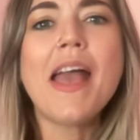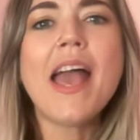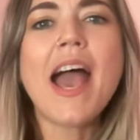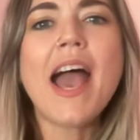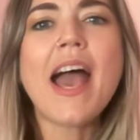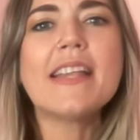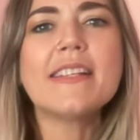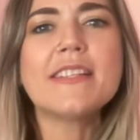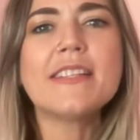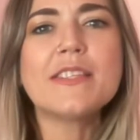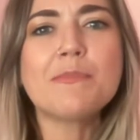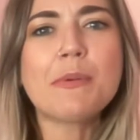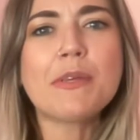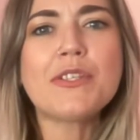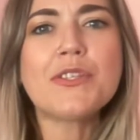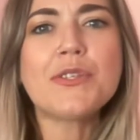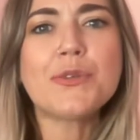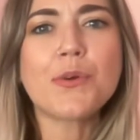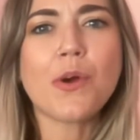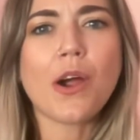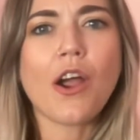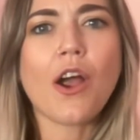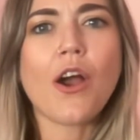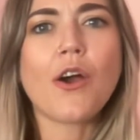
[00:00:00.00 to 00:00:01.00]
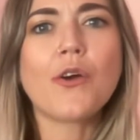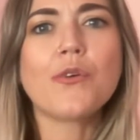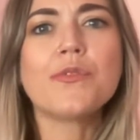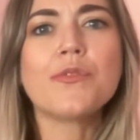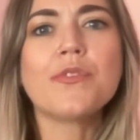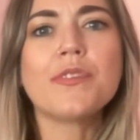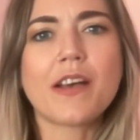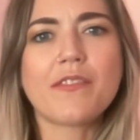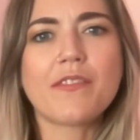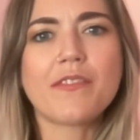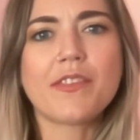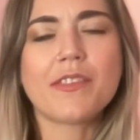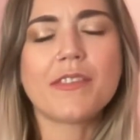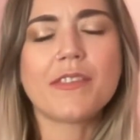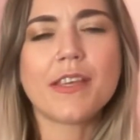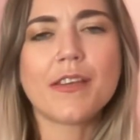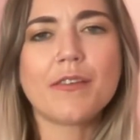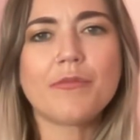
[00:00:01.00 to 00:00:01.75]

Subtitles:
and it's been to our own deficit.